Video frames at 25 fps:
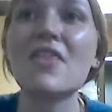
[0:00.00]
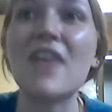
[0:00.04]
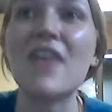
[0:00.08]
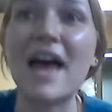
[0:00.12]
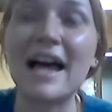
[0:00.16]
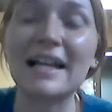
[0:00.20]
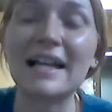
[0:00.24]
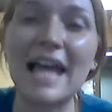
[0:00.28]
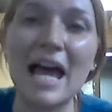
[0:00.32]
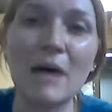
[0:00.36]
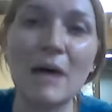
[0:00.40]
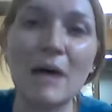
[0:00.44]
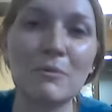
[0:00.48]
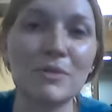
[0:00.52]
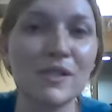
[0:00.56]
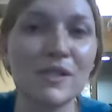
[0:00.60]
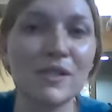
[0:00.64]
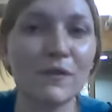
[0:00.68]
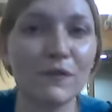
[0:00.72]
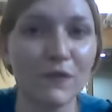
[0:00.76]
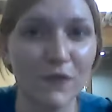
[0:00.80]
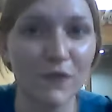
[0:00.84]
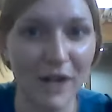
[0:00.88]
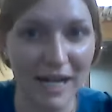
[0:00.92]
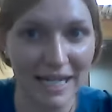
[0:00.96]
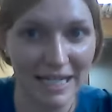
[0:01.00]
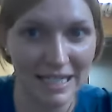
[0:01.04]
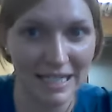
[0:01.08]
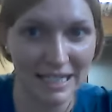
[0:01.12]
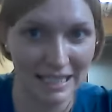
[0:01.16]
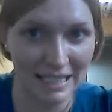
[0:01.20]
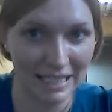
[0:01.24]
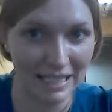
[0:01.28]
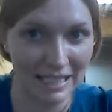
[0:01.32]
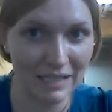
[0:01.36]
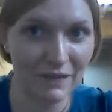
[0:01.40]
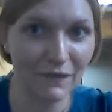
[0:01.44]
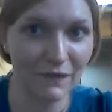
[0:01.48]
That cat was
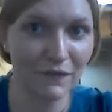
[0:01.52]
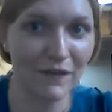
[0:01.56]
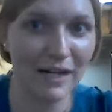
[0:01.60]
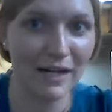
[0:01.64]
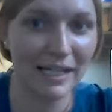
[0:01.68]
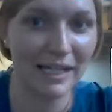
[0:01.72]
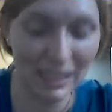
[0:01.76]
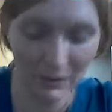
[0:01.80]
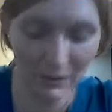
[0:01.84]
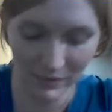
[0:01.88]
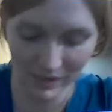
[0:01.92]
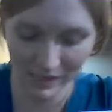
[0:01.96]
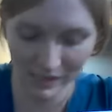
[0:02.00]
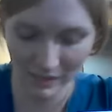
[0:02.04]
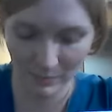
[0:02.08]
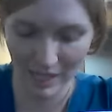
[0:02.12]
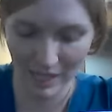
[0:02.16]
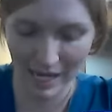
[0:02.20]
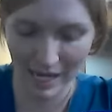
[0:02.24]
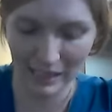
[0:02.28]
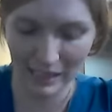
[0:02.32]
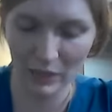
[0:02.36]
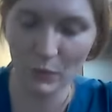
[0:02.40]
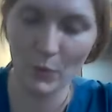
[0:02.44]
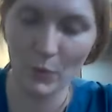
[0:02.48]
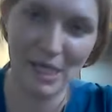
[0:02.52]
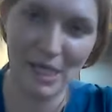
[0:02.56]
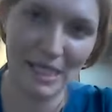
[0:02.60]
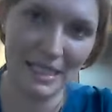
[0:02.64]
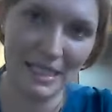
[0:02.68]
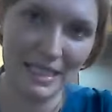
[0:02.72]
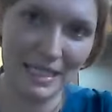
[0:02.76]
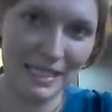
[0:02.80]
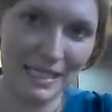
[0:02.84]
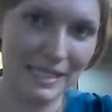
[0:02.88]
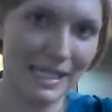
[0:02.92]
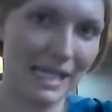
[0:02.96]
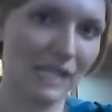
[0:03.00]
Frankie. Frankie was the black and
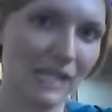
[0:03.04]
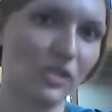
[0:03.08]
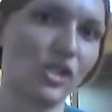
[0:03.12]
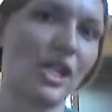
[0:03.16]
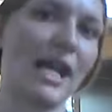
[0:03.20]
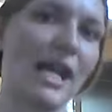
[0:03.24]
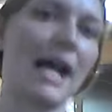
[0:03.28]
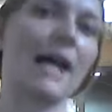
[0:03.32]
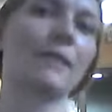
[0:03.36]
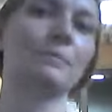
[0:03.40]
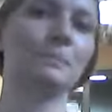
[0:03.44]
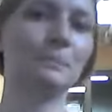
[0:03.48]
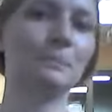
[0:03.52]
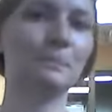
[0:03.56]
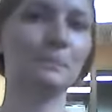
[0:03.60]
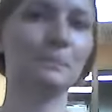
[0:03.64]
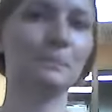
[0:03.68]
white teenage cat.